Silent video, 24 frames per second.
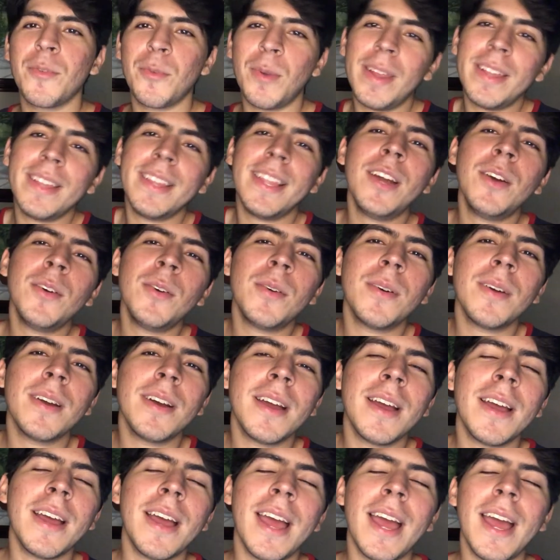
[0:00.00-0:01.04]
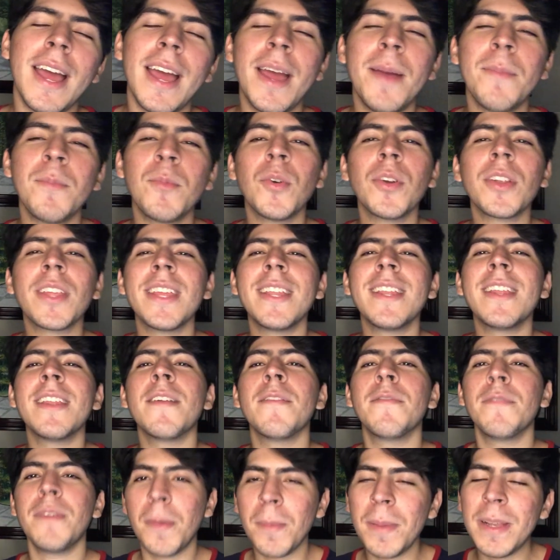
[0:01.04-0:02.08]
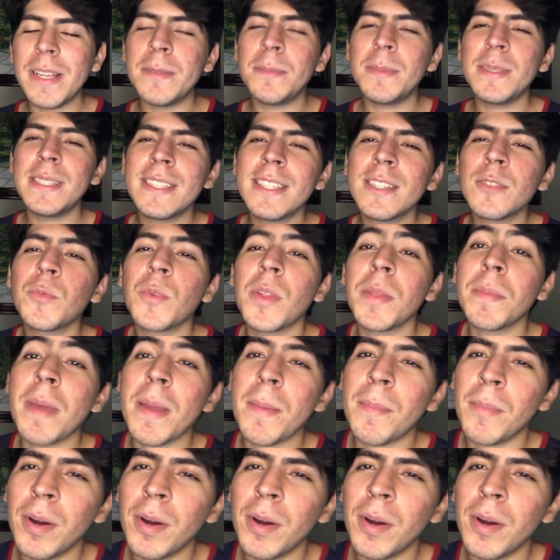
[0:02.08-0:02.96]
Right now, I'm working in a family business with my